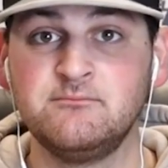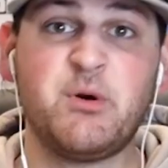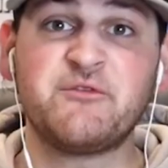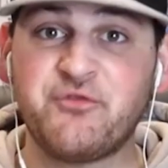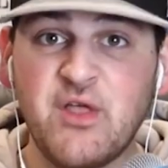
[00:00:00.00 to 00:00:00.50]

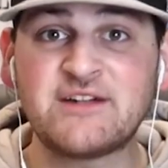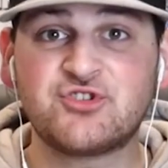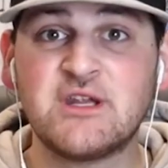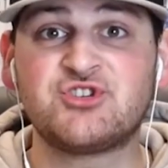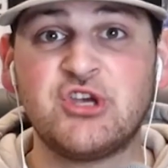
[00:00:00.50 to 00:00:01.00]
But Fletch
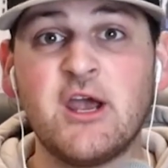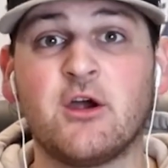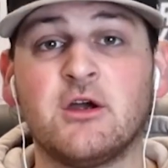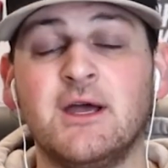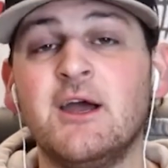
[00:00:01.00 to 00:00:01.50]
this
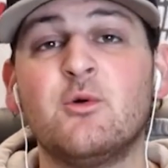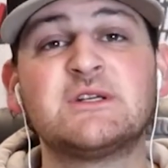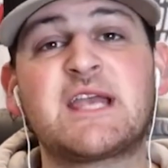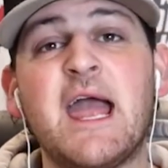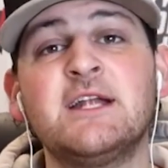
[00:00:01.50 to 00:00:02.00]
year
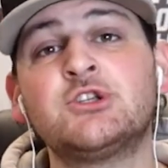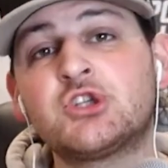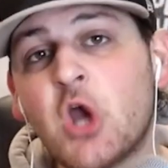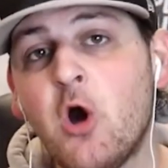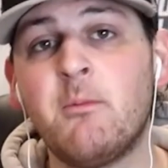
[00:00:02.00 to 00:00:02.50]
was getting so